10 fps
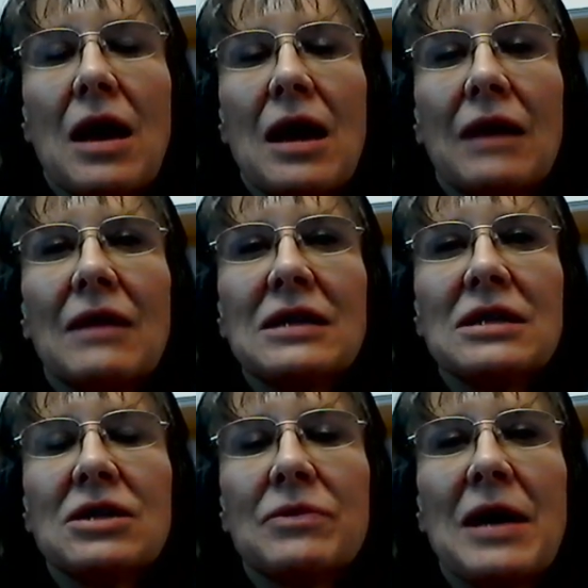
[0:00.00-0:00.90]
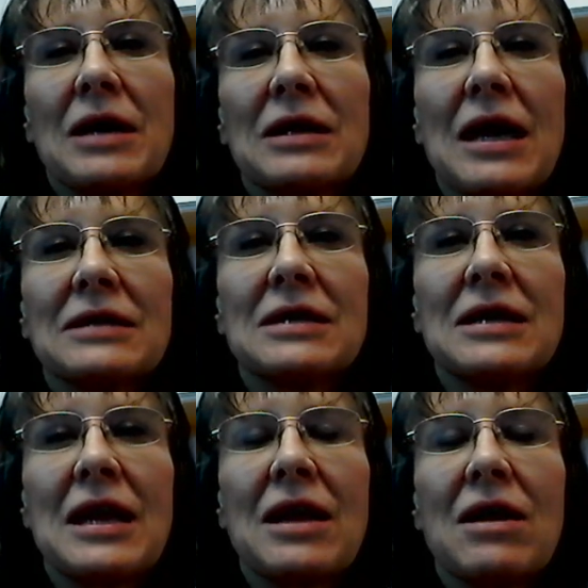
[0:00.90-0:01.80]
I'd like to do a podcast
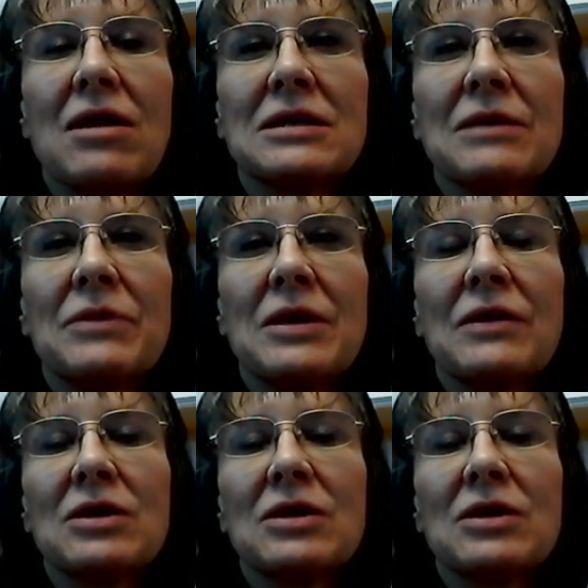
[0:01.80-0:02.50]
today on something